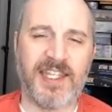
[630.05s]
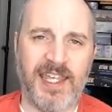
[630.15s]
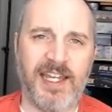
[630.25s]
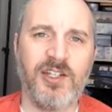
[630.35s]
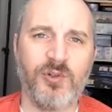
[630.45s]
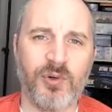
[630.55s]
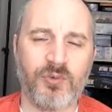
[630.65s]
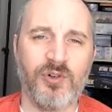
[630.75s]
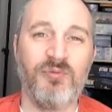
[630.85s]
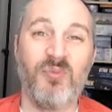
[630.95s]
get into a
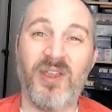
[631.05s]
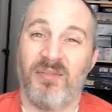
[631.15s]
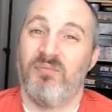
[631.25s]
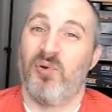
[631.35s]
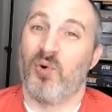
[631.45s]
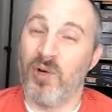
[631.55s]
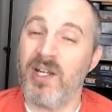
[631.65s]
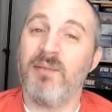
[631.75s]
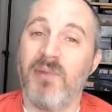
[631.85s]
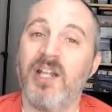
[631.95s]
room with
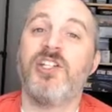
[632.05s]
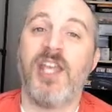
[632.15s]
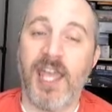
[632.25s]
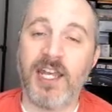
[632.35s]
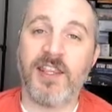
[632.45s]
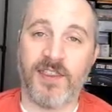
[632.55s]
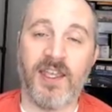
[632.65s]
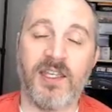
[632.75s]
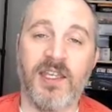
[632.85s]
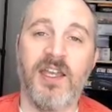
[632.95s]
pretty much
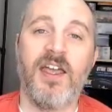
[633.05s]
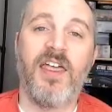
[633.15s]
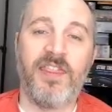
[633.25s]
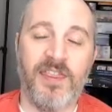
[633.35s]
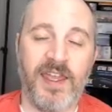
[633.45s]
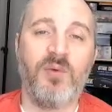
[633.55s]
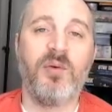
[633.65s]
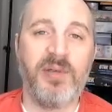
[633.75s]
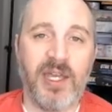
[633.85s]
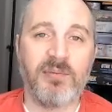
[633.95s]
anything, they will
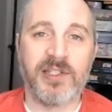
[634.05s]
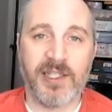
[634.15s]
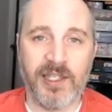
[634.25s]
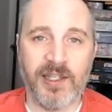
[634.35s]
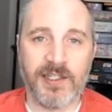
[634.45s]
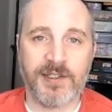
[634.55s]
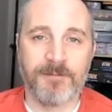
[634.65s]
be able to kill it.